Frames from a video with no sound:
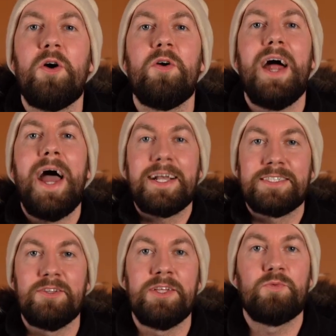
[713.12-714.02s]
are
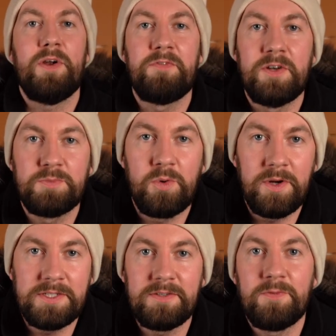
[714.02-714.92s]
excellent reference
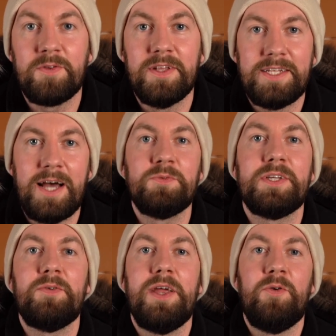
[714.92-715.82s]
points for the
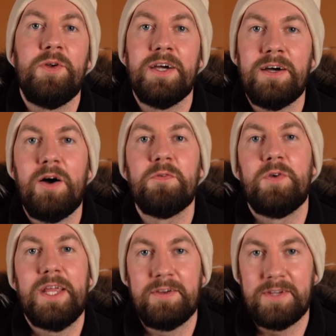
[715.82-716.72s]
downtown area of
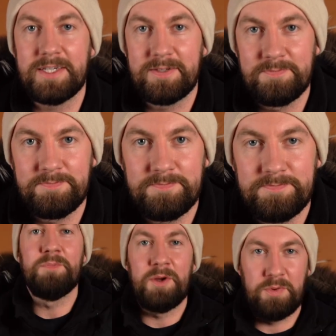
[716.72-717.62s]
Reykjavik.
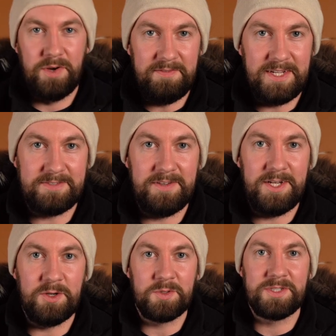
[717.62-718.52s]
In my previous
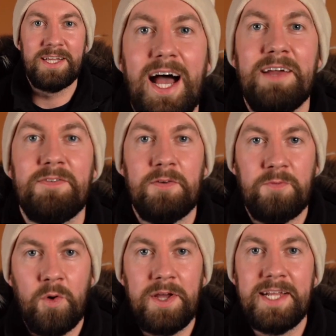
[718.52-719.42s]
videos, I've
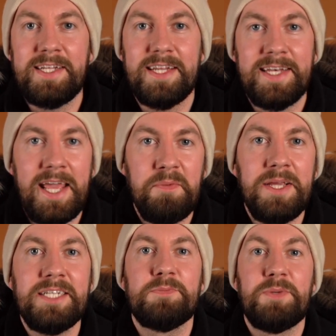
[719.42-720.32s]
avoided
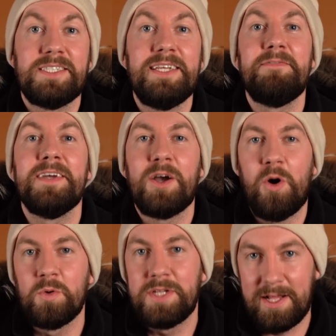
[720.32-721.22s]
naming specific
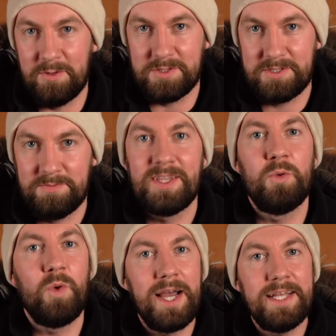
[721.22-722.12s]
hotels. Now,
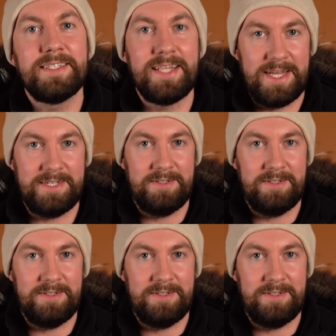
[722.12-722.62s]
why is that?